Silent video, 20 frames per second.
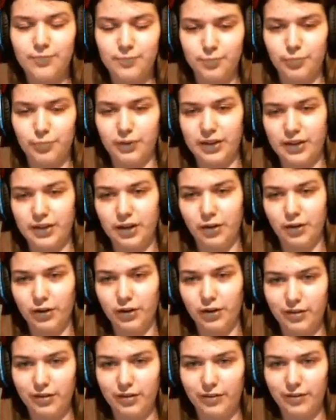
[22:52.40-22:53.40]
blinking
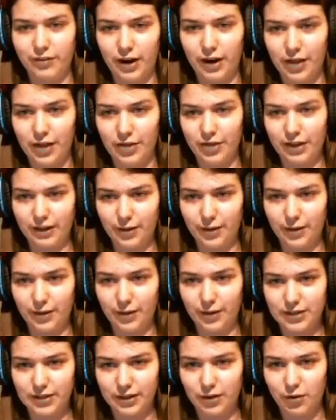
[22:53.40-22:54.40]
really far. I think I
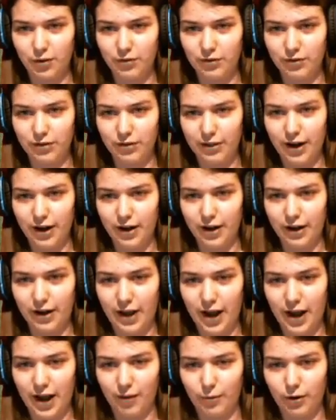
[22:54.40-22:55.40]
was like over there and
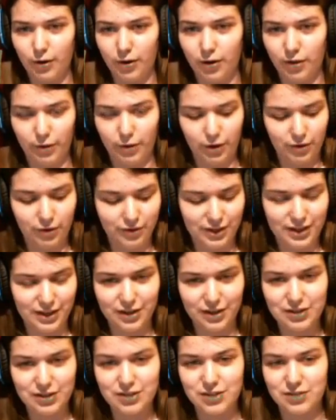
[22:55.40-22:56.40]
now I'm all the way over
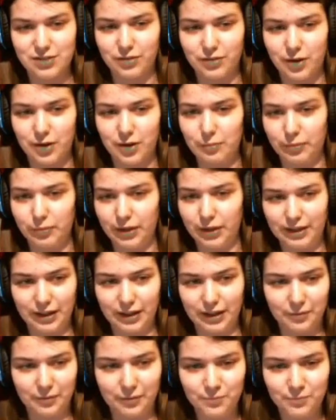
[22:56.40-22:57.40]
here just from
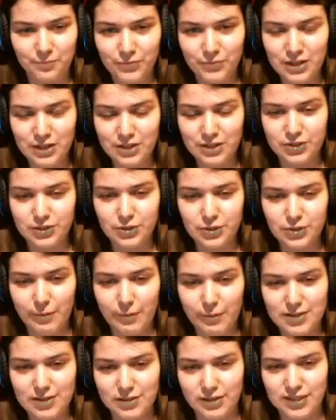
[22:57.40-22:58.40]
blinking. So you can
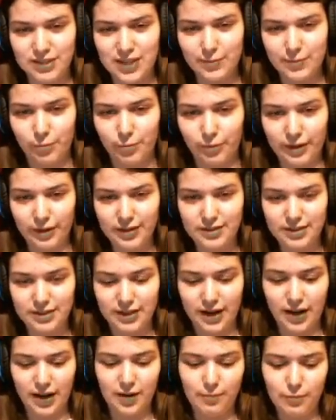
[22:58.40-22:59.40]
basically double blink to
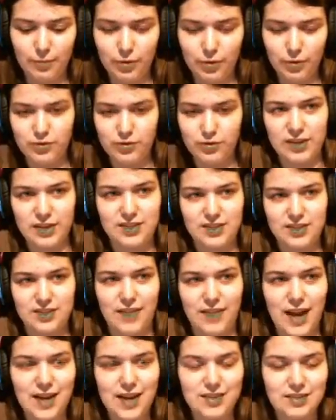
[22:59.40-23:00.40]
kind of move twice as
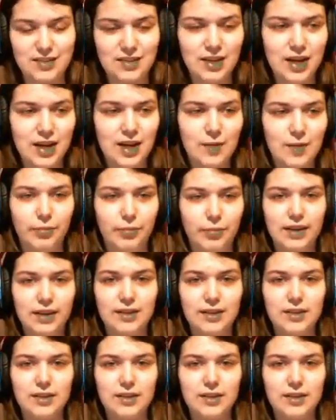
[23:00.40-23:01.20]
fast. Blinking